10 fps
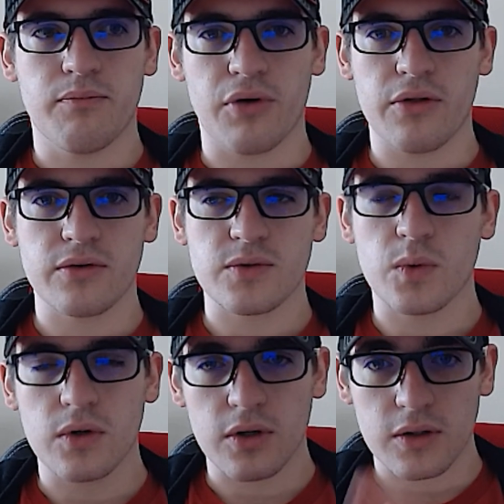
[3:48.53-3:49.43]
Brothers
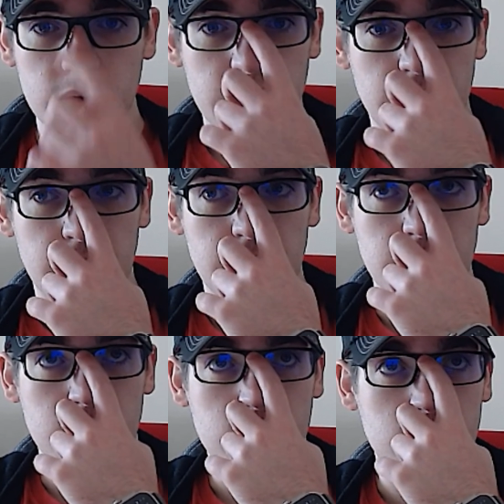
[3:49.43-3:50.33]
War
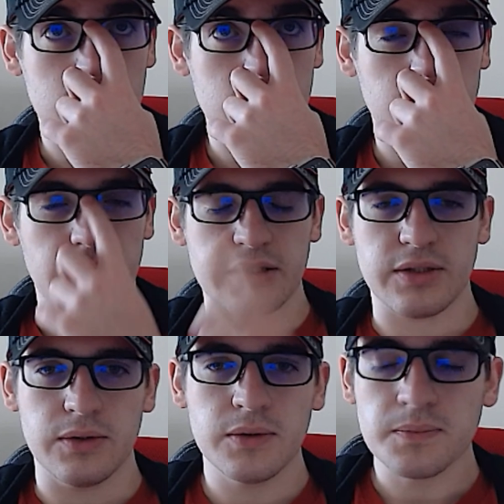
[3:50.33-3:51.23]
in
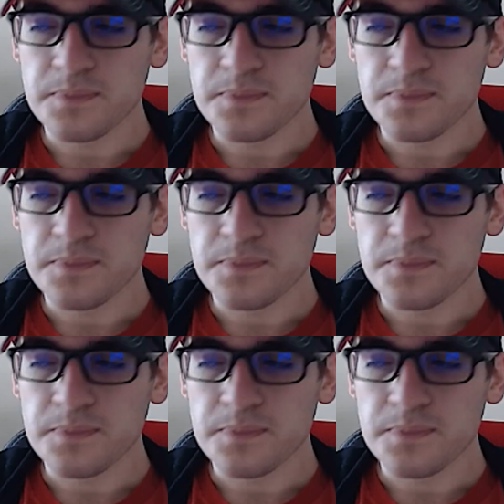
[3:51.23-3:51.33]
22.